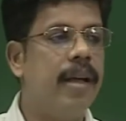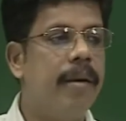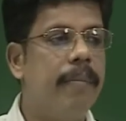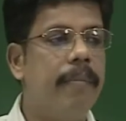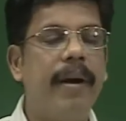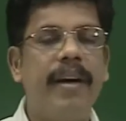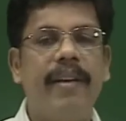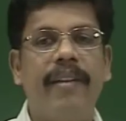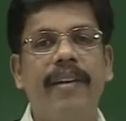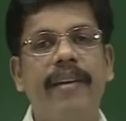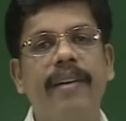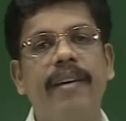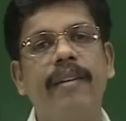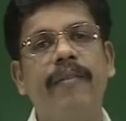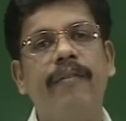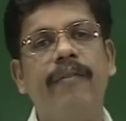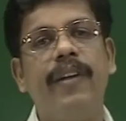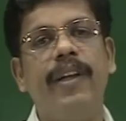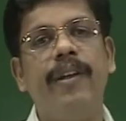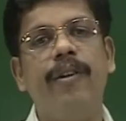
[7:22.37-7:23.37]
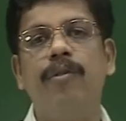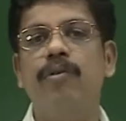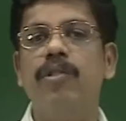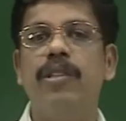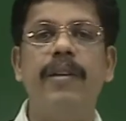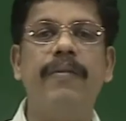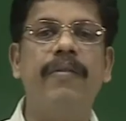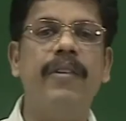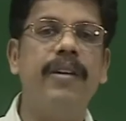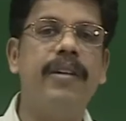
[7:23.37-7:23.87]
but here we use
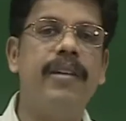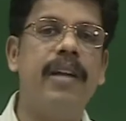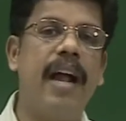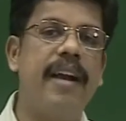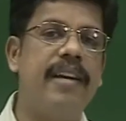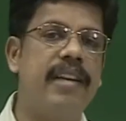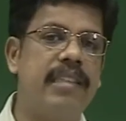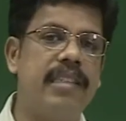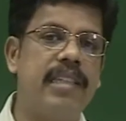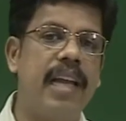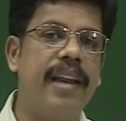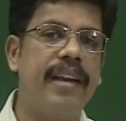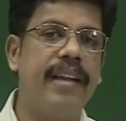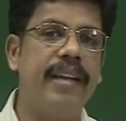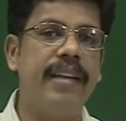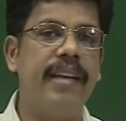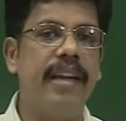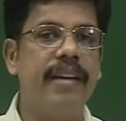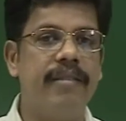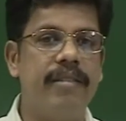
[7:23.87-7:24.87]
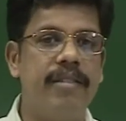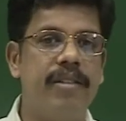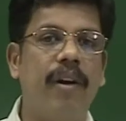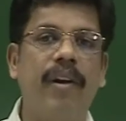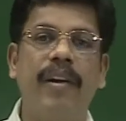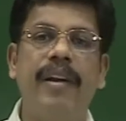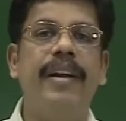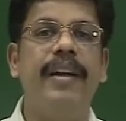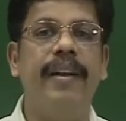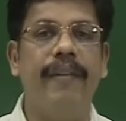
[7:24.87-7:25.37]
the word understanding in a
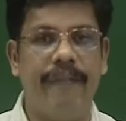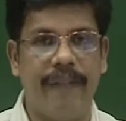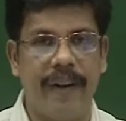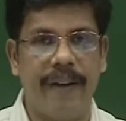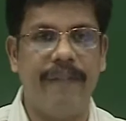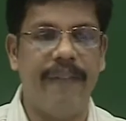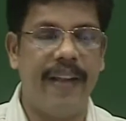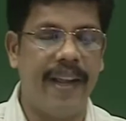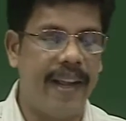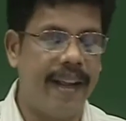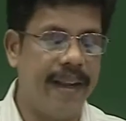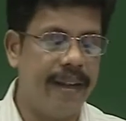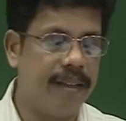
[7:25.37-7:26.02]
totally different way.